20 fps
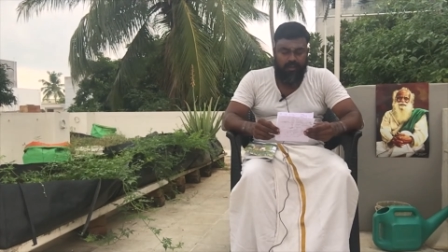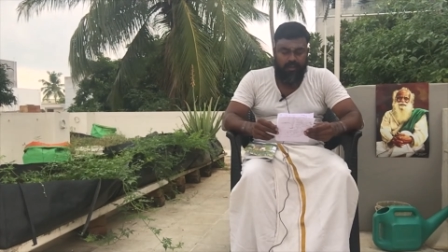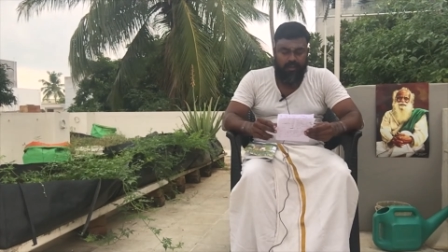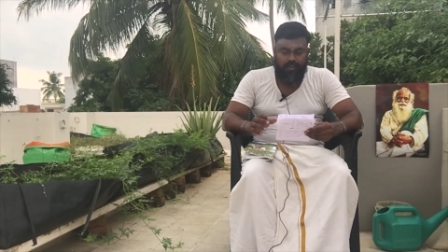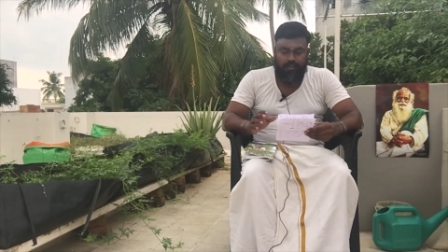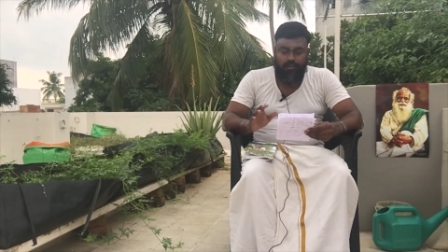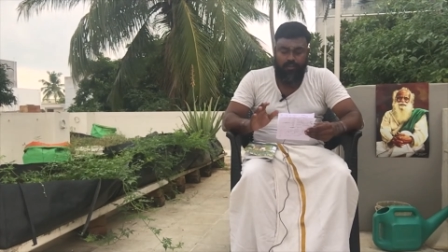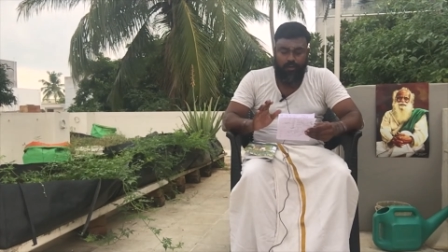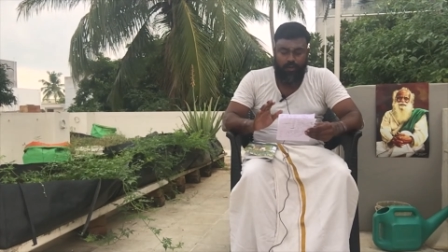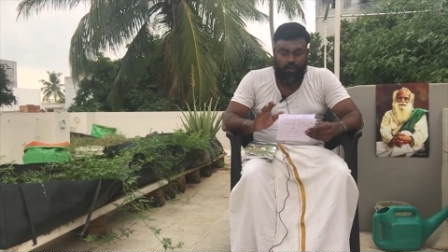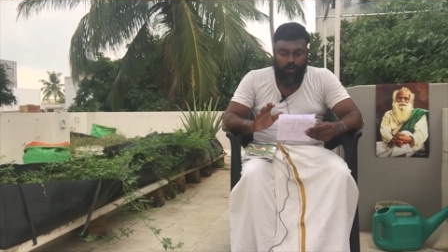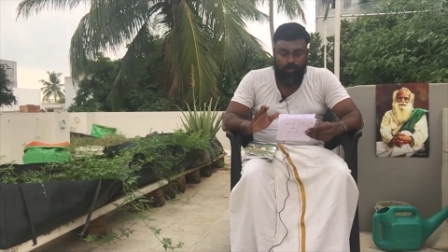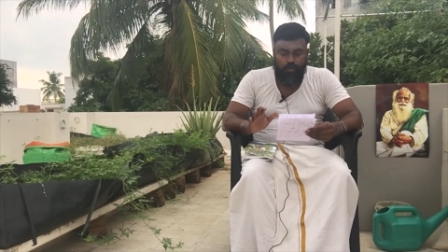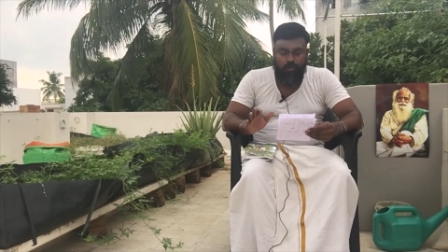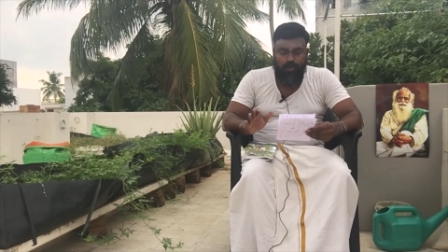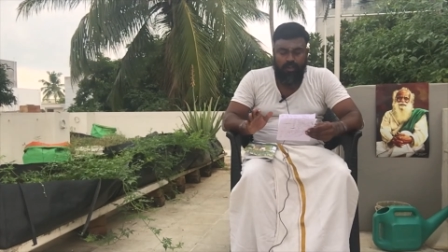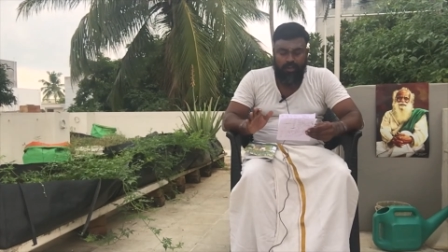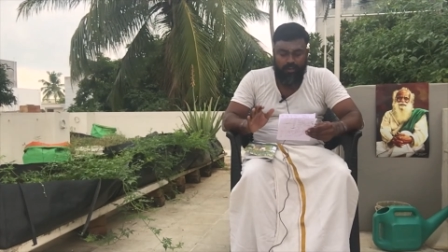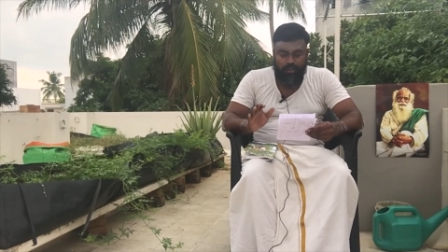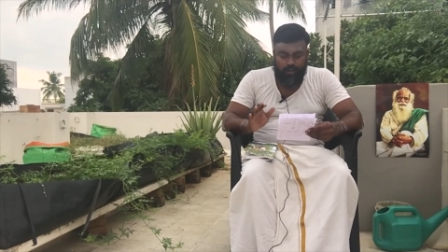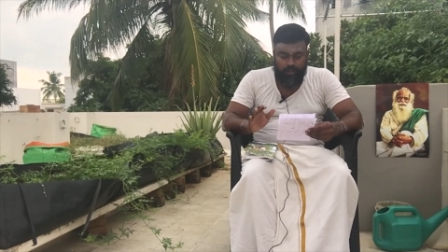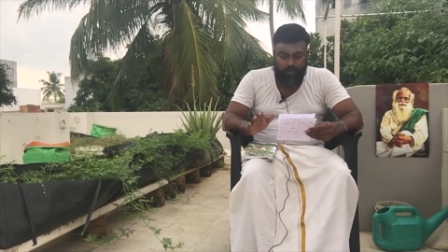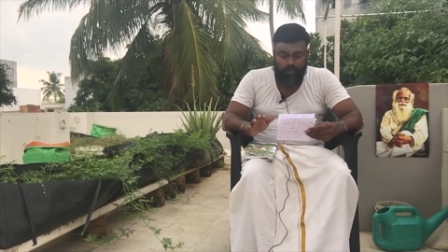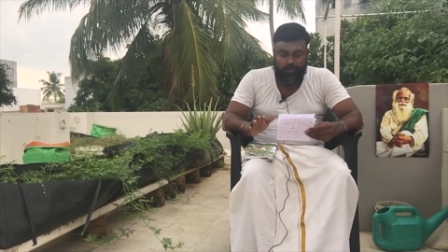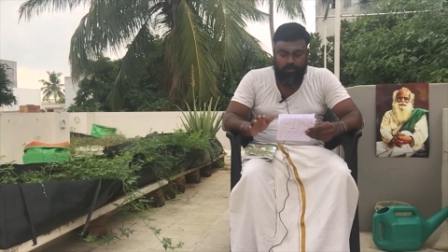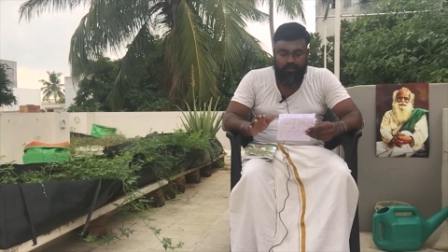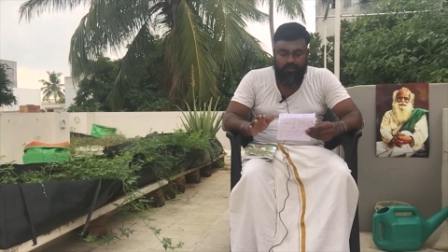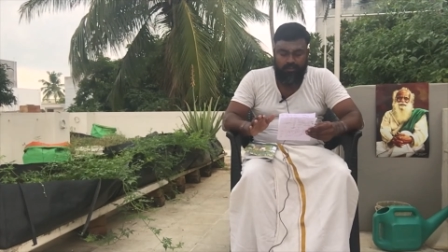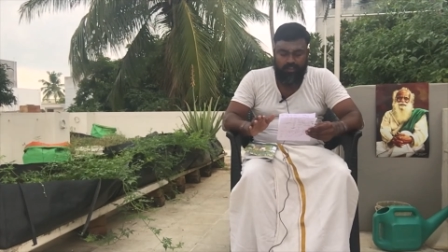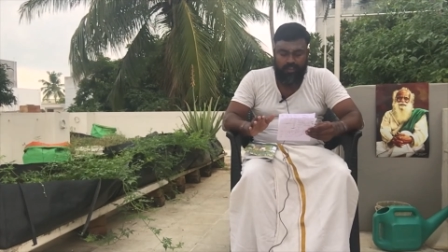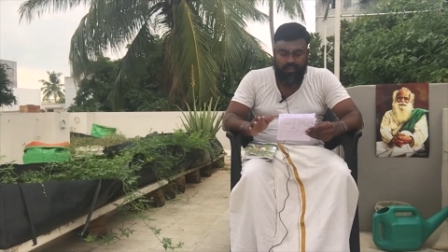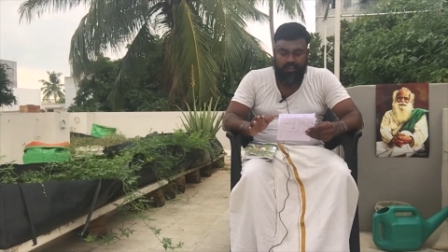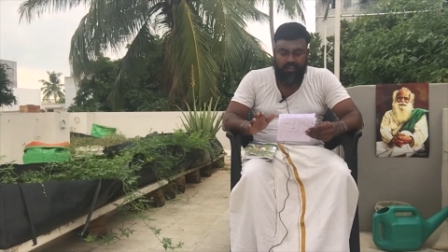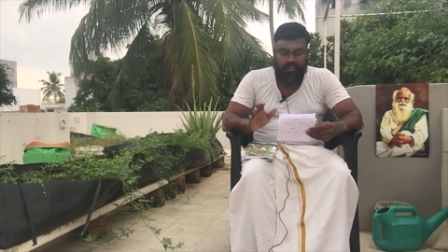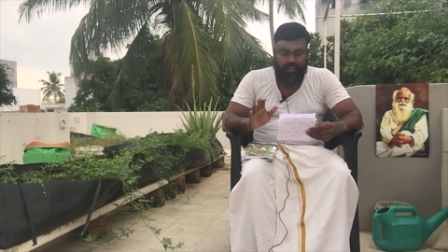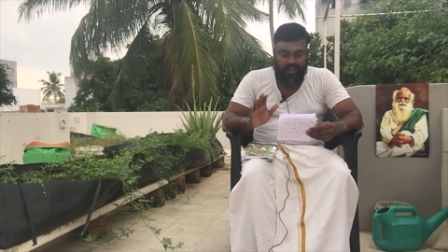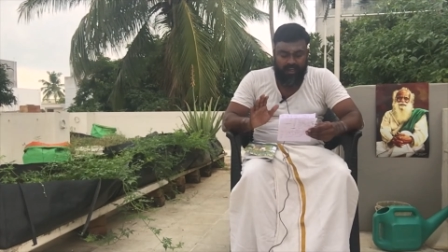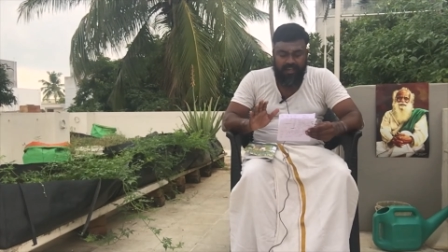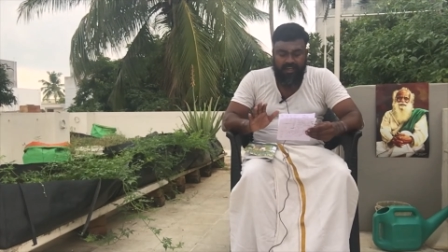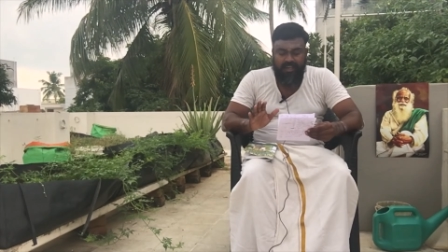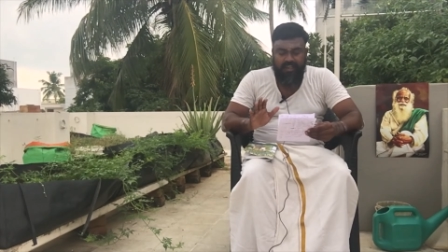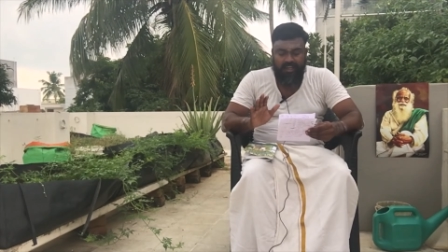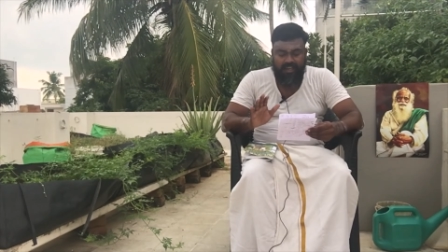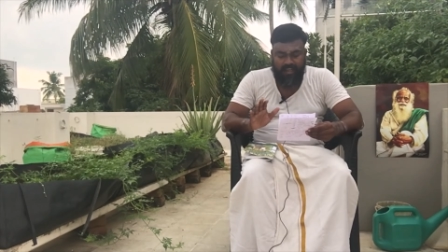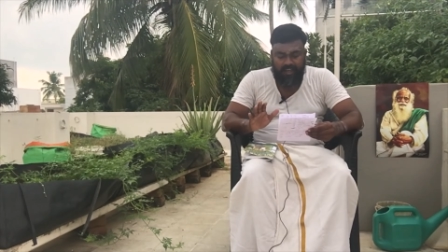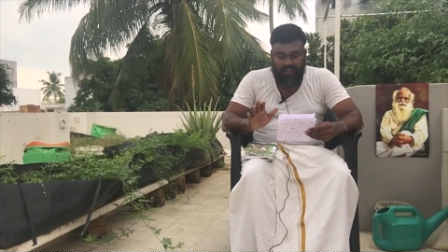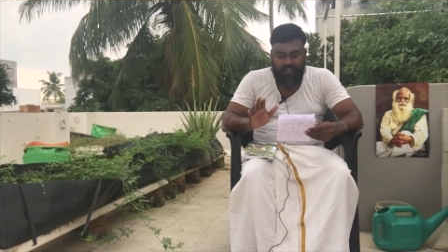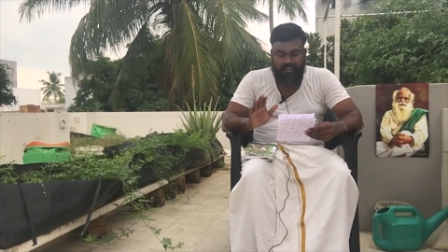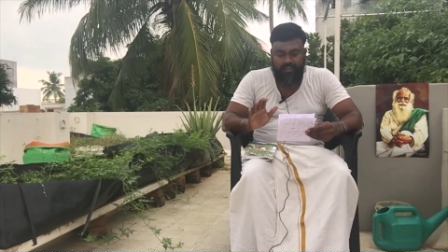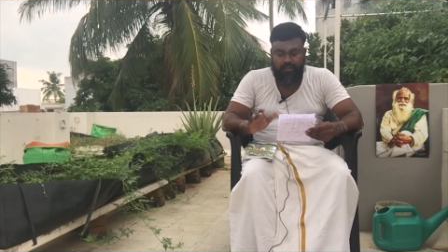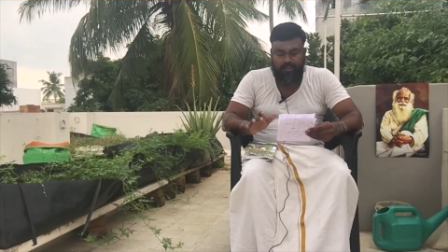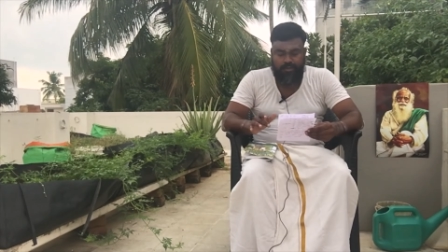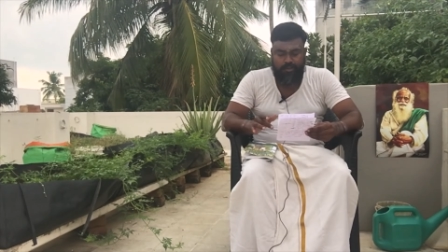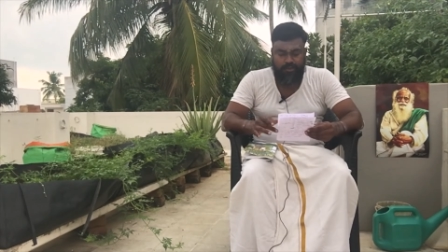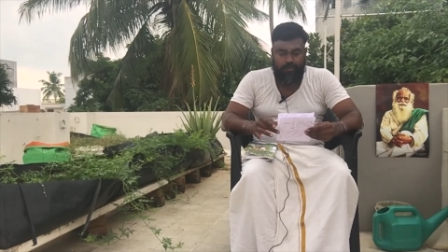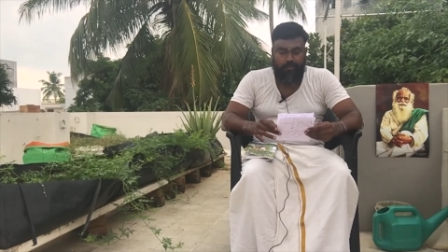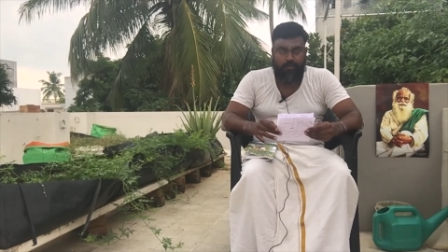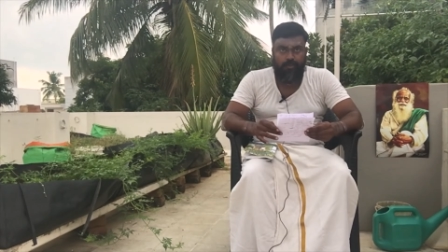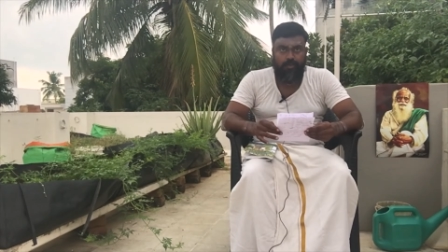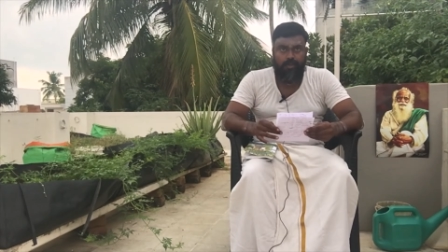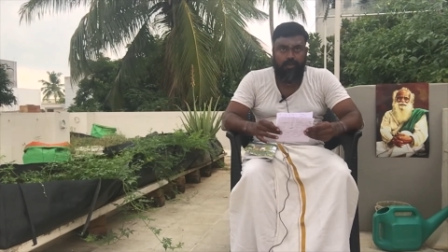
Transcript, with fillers: it not only cures the current health issue